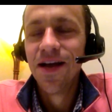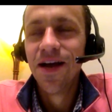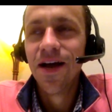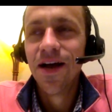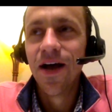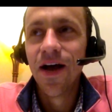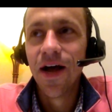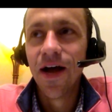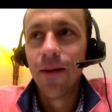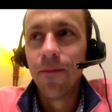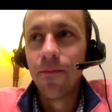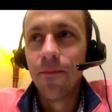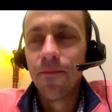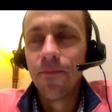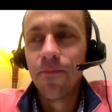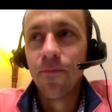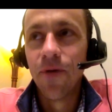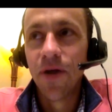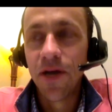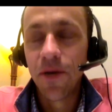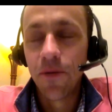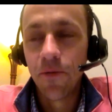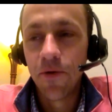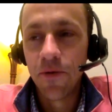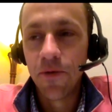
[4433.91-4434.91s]
Um,
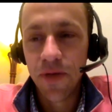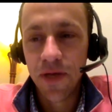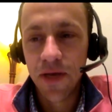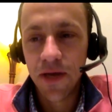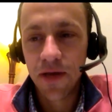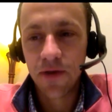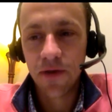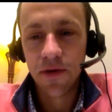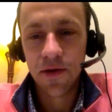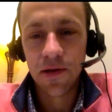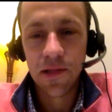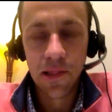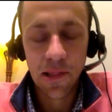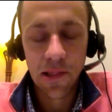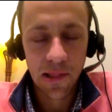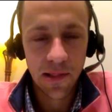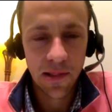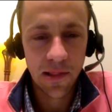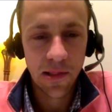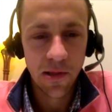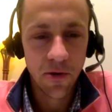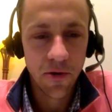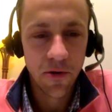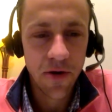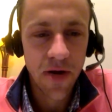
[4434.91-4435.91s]
but it would be a good
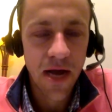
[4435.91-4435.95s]
learn.